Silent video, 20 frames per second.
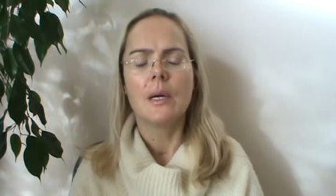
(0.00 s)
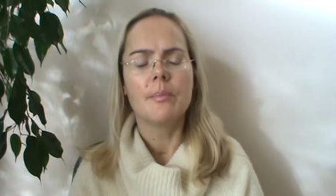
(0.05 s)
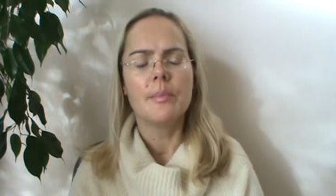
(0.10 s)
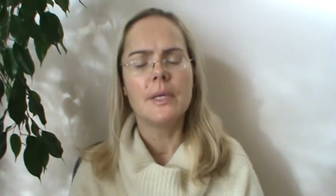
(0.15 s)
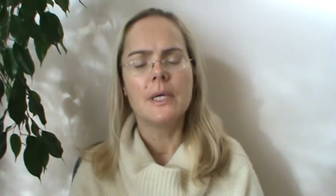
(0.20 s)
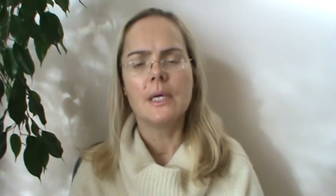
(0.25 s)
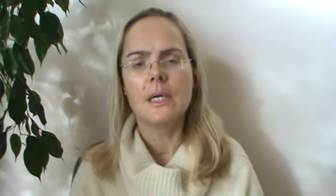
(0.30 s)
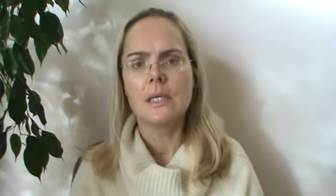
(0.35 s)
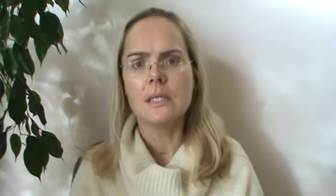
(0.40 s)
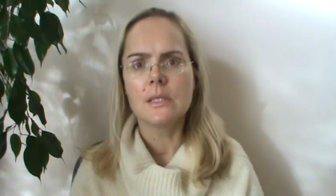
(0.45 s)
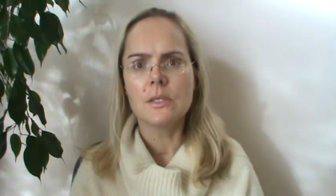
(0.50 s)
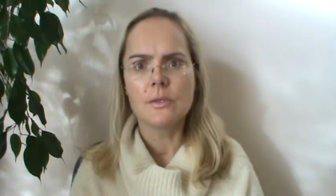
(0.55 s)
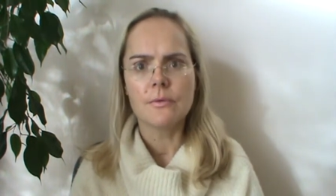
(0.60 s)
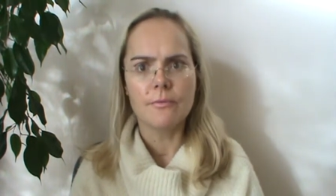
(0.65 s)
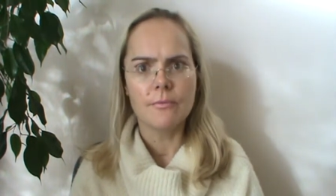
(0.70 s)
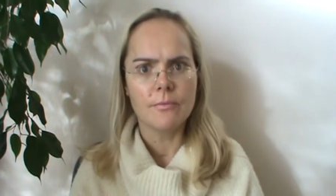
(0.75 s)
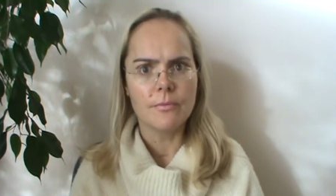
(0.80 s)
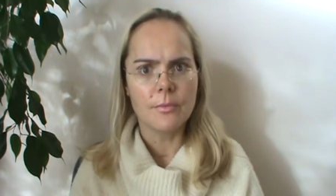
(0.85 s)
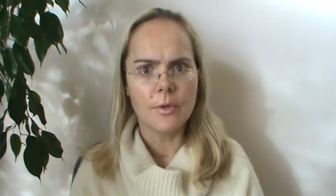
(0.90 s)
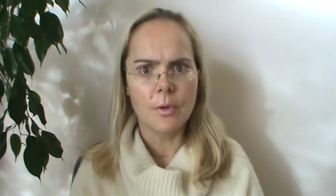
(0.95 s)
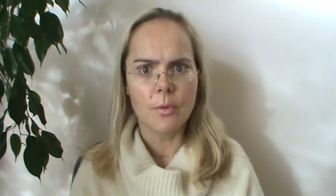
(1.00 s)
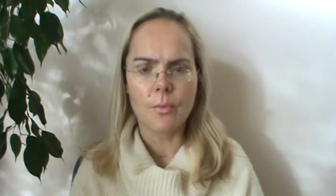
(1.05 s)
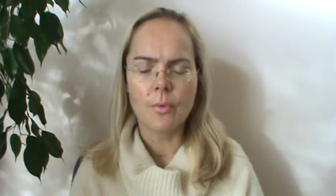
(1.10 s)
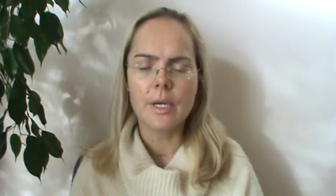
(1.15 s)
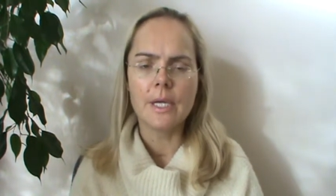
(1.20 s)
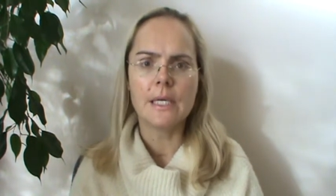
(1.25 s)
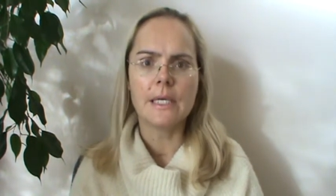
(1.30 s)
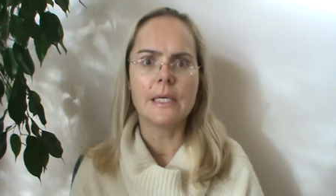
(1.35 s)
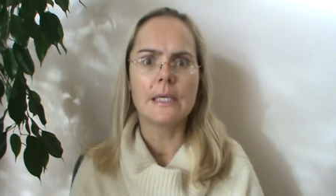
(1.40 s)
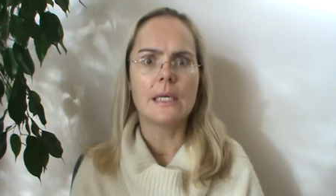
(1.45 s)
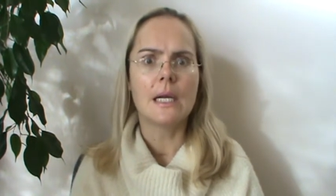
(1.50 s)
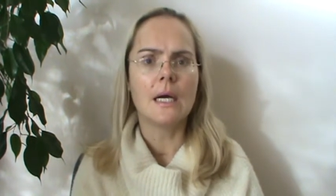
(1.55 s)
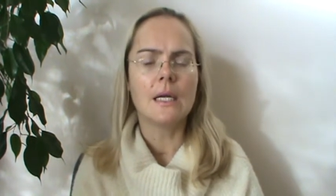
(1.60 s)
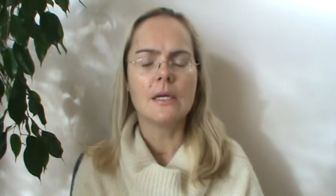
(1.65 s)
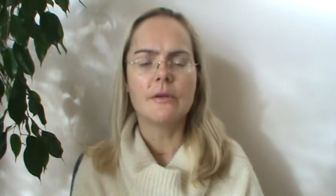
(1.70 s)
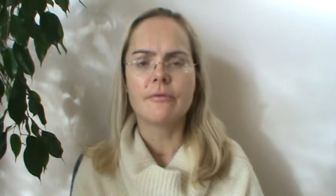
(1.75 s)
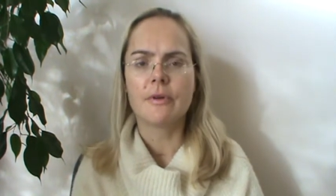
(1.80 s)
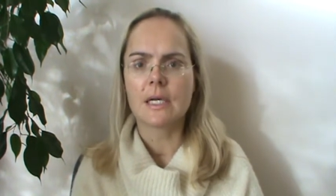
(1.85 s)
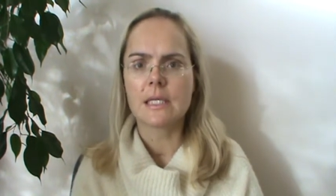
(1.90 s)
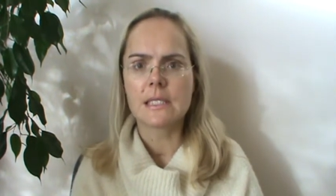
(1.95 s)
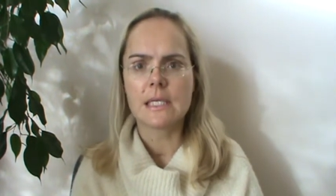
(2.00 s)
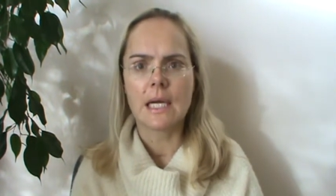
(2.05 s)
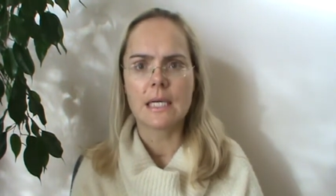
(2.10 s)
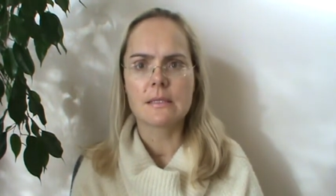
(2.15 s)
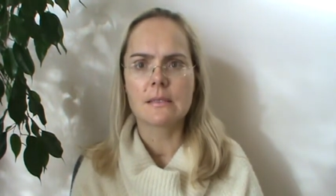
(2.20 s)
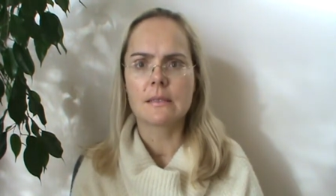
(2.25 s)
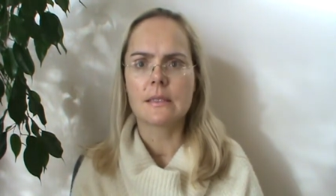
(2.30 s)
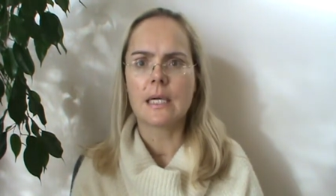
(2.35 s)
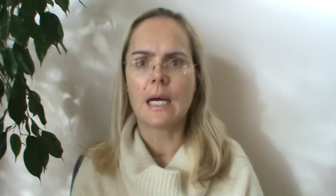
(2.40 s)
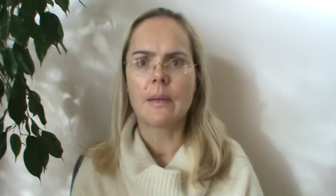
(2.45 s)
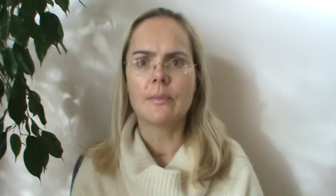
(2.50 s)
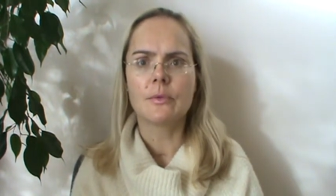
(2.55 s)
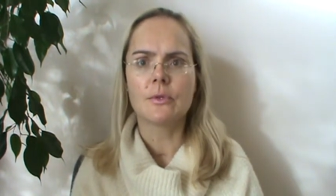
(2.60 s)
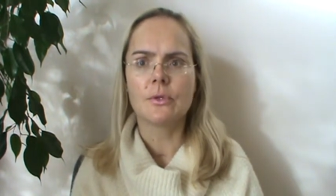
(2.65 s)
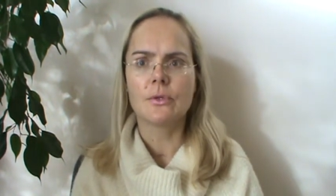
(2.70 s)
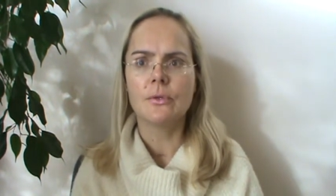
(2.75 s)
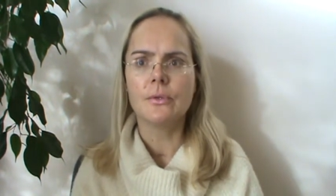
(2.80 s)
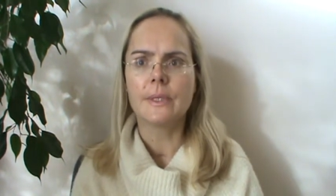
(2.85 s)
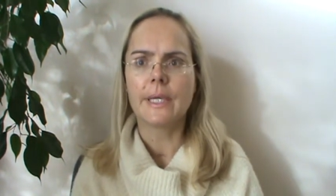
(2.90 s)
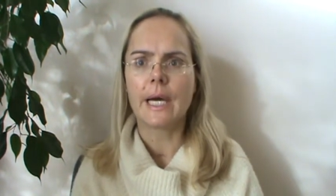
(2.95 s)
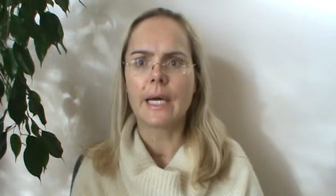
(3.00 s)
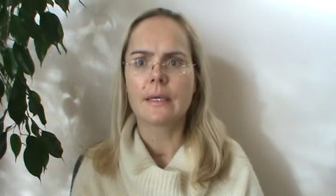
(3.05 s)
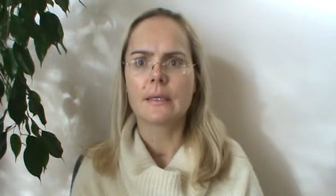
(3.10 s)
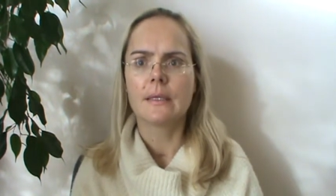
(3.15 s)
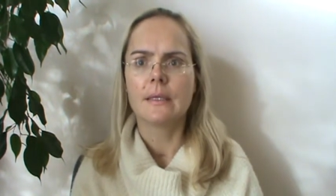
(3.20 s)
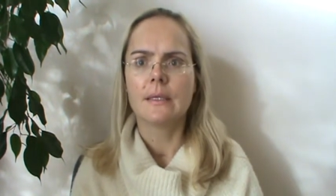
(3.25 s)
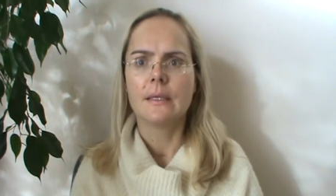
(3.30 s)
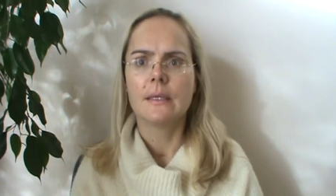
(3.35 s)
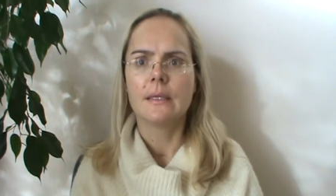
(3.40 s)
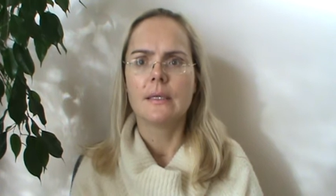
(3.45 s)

because Really, none of us has the time to do that.